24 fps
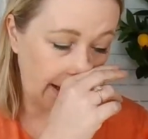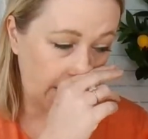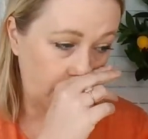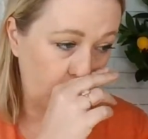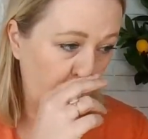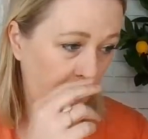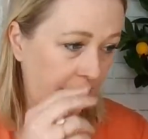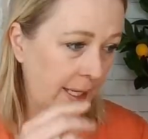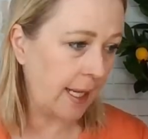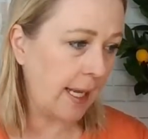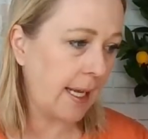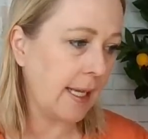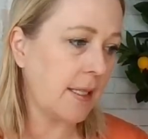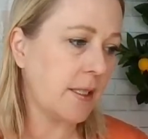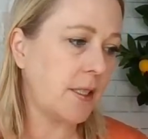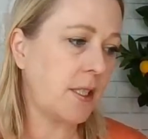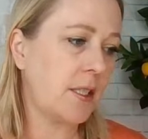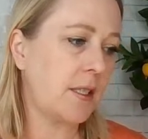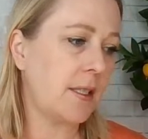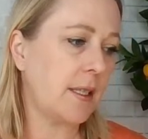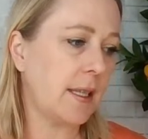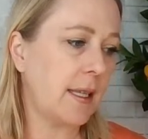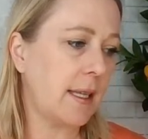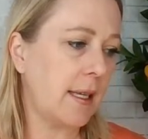At what
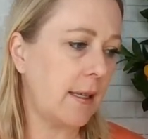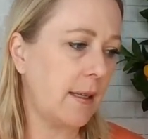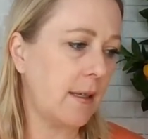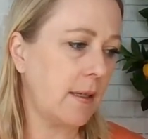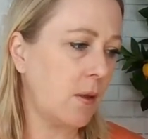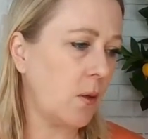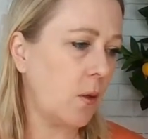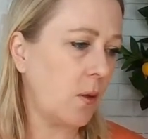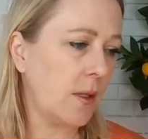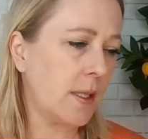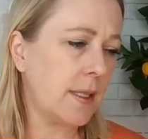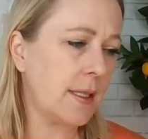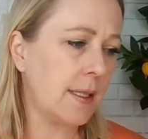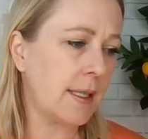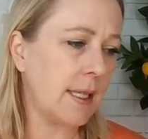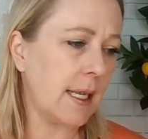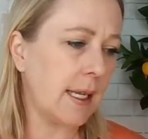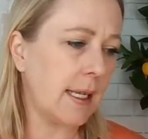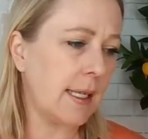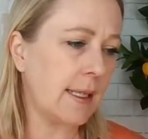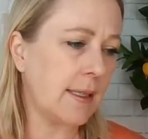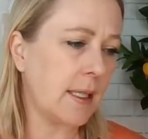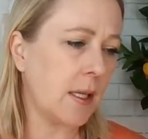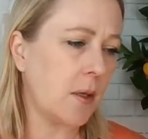age do the courts
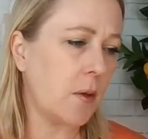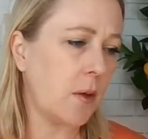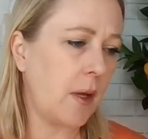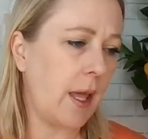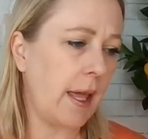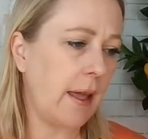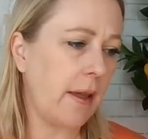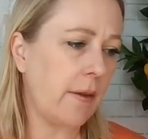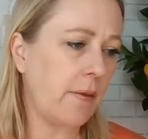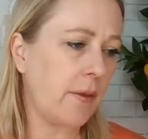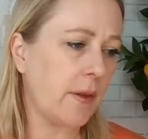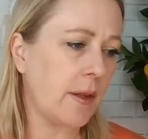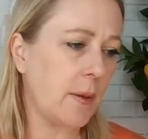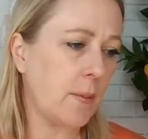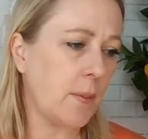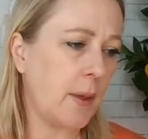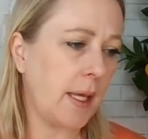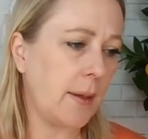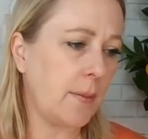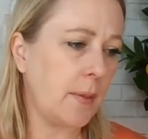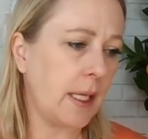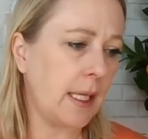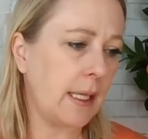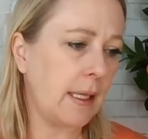think it's okay for the
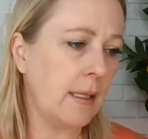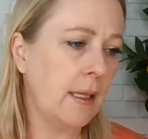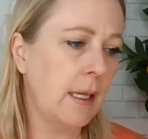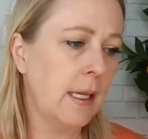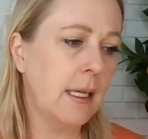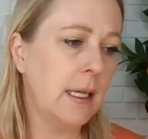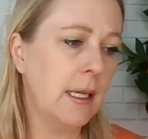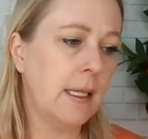baby